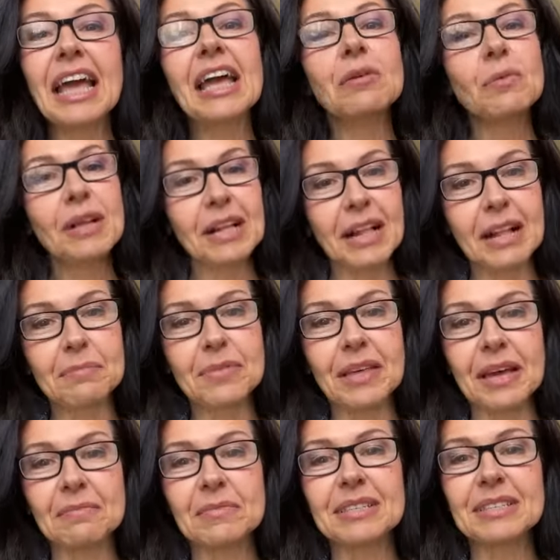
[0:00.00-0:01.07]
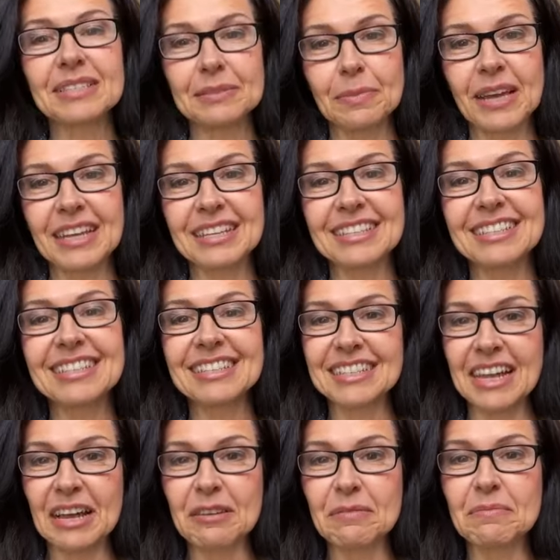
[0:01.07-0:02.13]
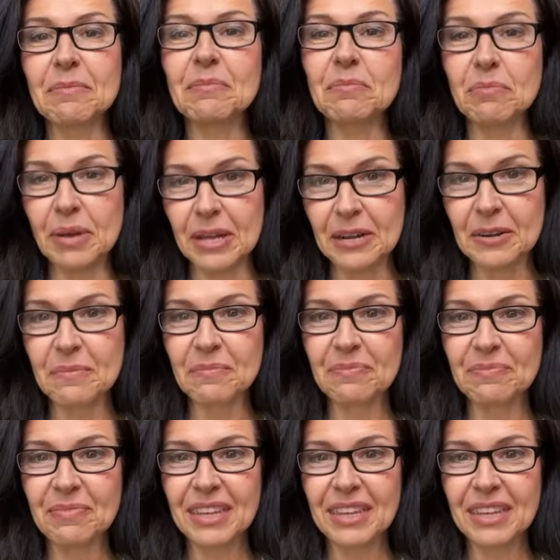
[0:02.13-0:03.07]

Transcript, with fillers: and we help them spend time better.